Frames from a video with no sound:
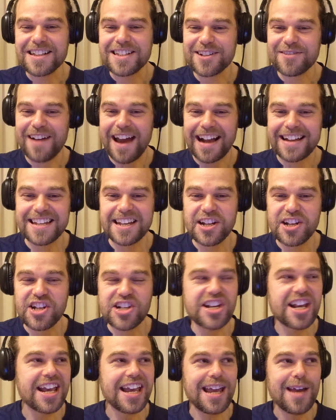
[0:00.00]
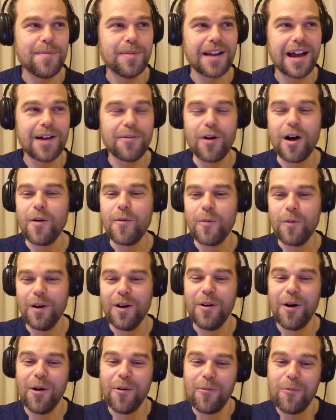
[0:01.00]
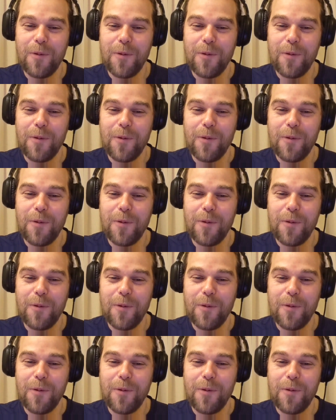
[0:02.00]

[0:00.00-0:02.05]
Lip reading: directing sheep. Like, what a